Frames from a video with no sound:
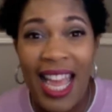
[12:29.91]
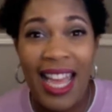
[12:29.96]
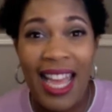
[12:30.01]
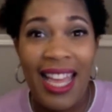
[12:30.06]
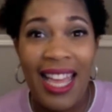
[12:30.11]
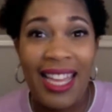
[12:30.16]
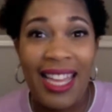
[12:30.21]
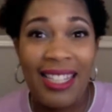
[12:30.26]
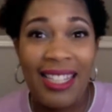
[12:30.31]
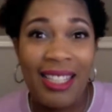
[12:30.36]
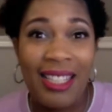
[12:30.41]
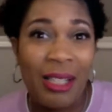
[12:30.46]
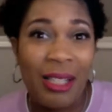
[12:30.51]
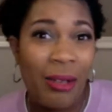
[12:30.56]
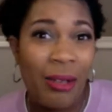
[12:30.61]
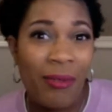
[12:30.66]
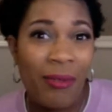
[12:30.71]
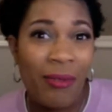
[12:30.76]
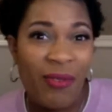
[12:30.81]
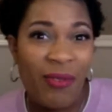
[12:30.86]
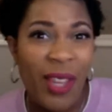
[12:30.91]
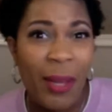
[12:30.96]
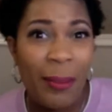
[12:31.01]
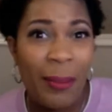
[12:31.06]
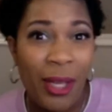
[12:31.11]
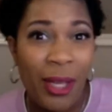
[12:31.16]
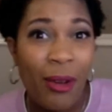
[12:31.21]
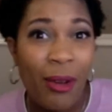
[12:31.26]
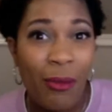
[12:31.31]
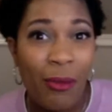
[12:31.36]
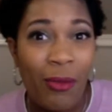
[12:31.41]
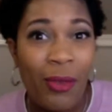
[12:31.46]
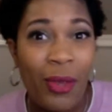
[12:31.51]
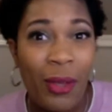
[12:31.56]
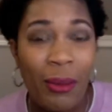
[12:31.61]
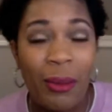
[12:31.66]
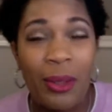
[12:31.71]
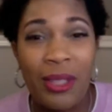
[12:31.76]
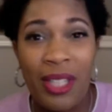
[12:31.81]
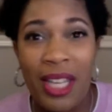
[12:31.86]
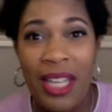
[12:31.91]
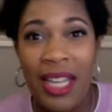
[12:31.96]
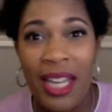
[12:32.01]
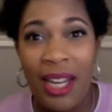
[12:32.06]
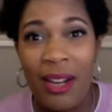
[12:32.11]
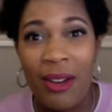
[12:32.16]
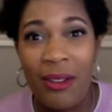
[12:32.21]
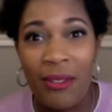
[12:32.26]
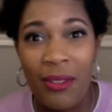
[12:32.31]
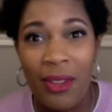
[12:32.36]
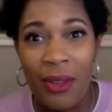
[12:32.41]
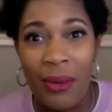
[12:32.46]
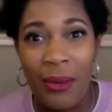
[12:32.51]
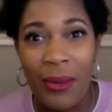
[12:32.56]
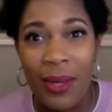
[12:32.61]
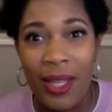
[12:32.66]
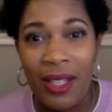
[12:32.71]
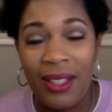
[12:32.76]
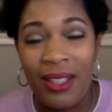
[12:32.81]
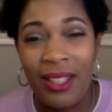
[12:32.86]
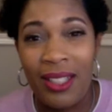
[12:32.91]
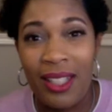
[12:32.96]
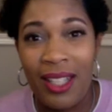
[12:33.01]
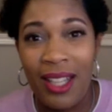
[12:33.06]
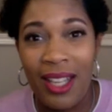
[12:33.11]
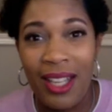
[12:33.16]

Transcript: and your family hopefully will take care of you and